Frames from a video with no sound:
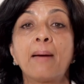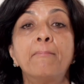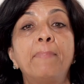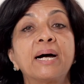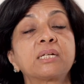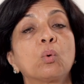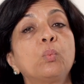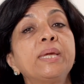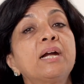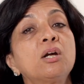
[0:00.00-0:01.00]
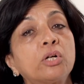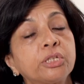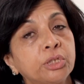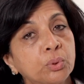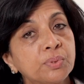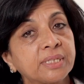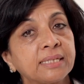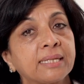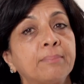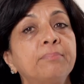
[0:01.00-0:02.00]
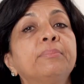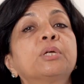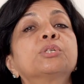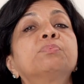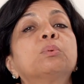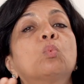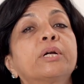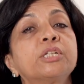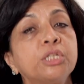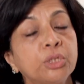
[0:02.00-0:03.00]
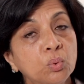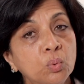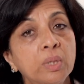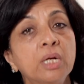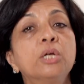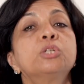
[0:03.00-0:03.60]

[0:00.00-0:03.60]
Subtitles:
but we are not using them because we want you